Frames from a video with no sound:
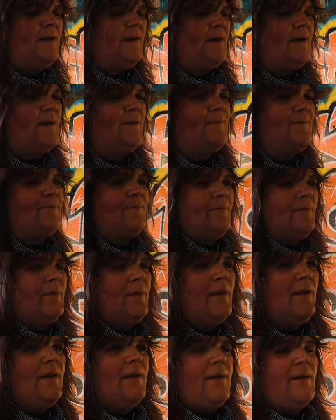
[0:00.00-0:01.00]
um,
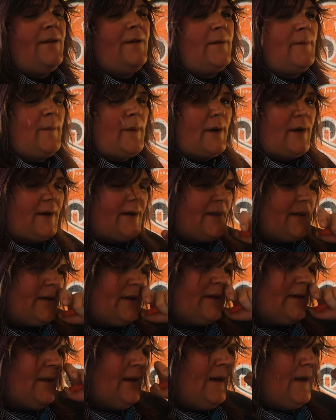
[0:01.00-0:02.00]
here in
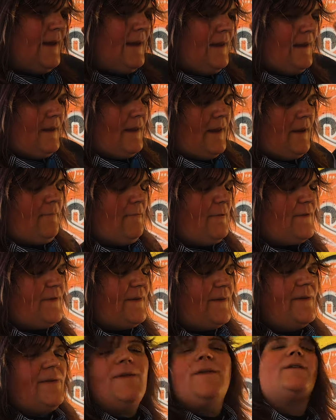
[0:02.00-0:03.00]
America, and we're
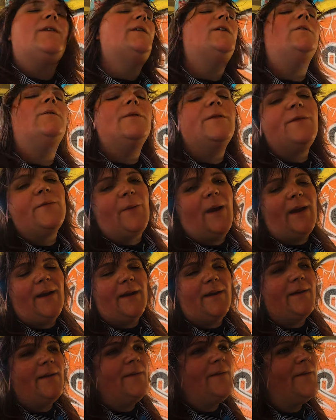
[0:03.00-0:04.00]
just we're just
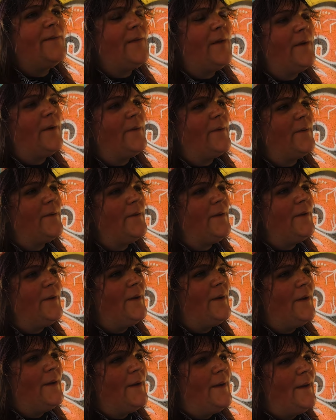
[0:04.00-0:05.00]
waiting. So.
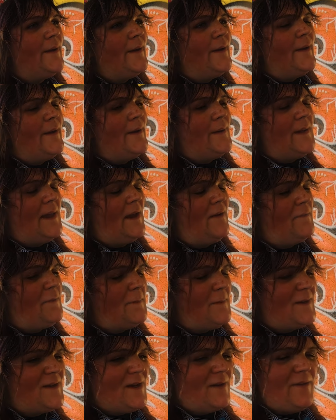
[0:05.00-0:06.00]
We have
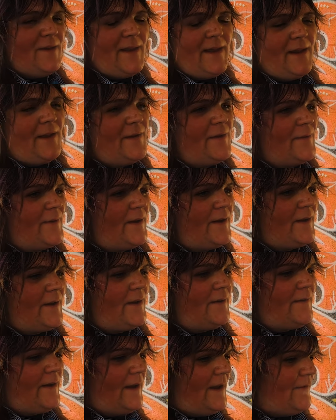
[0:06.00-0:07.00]
pretty much everything else ready to
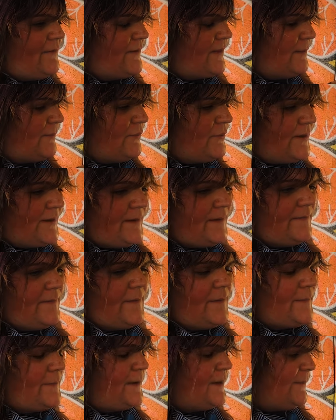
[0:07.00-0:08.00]
go. I've got everything printed for
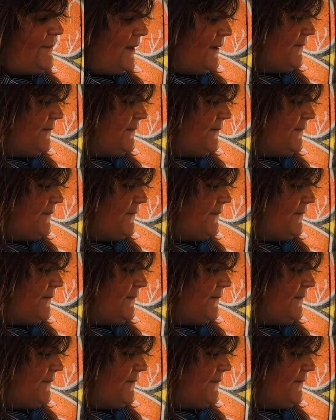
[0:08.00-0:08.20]
the three D